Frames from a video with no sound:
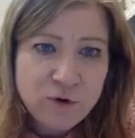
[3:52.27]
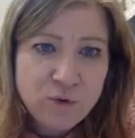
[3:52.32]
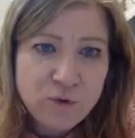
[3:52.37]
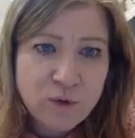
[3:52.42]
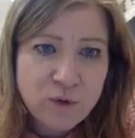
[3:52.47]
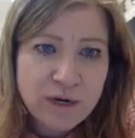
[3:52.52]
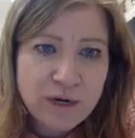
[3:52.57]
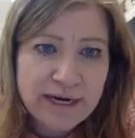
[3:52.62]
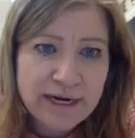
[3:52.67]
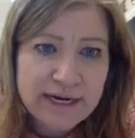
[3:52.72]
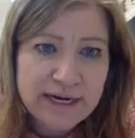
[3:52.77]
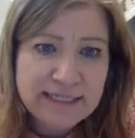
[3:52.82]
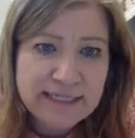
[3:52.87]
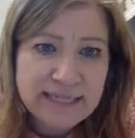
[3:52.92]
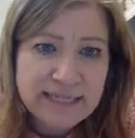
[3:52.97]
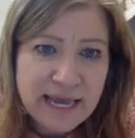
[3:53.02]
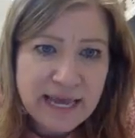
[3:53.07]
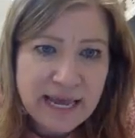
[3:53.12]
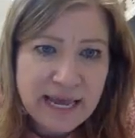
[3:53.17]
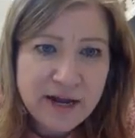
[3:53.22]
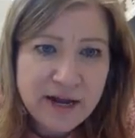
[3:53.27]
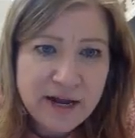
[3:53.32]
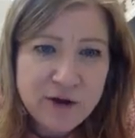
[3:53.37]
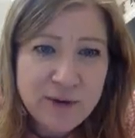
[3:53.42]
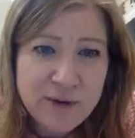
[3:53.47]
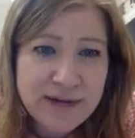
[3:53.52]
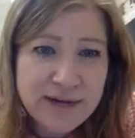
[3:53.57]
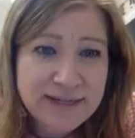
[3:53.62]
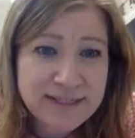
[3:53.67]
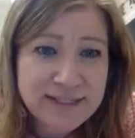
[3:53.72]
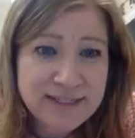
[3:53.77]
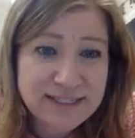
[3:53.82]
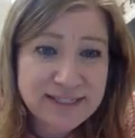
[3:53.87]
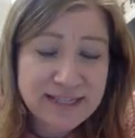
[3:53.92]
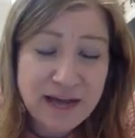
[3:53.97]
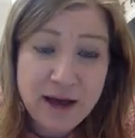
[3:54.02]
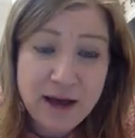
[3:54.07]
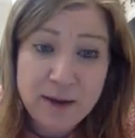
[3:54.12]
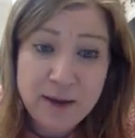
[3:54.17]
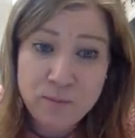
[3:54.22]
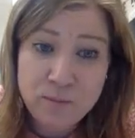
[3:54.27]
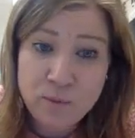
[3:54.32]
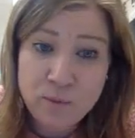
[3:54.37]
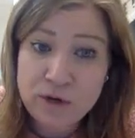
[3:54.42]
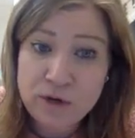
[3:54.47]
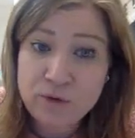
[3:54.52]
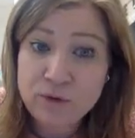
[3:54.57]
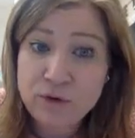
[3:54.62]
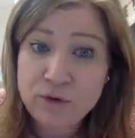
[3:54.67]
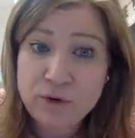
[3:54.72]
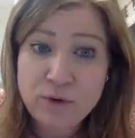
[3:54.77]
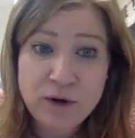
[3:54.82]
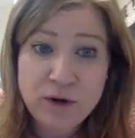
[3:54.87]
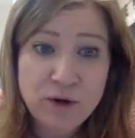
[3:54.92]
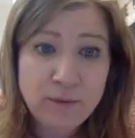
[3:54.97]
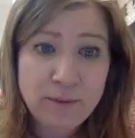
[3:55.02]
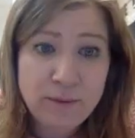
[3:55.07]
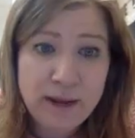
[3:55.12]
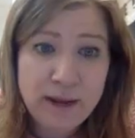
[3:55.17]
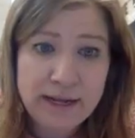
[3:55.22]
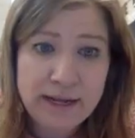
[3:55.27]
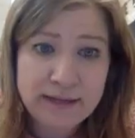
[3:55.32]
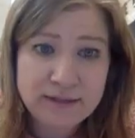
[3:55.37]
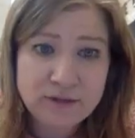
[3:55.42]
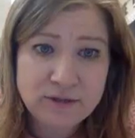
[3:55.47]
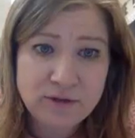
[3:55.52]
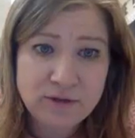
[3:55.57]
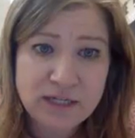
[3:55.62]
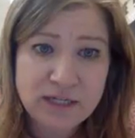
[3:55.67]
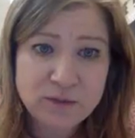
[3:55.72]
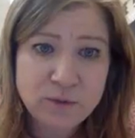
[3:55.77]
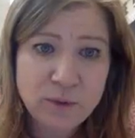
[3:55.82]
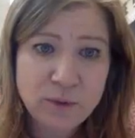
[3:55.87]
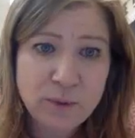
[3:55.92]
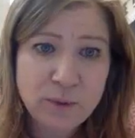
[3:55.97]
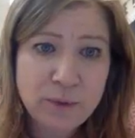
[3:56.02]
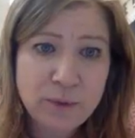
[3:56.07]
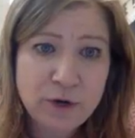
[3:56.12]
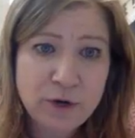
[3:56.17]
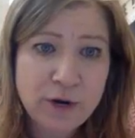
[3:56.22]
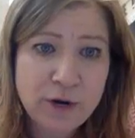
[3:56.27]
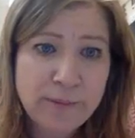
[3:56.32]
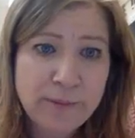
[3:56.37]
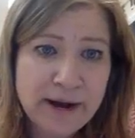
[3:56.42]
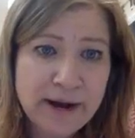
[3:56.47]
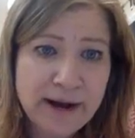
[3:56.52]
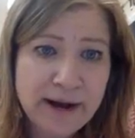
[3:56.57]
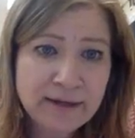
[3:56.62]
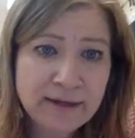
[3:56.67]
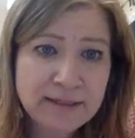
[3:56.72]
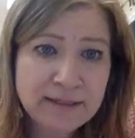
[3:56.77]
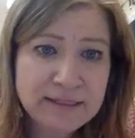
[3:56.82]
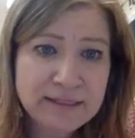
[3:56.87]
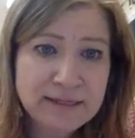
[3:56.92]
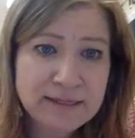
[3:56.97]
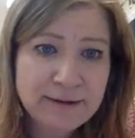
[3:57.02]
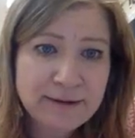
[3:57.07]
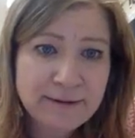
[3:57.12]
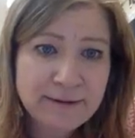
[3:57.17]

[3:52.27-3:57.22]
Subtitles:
We're going to take away some. We don't know how many. So that's where we put our box.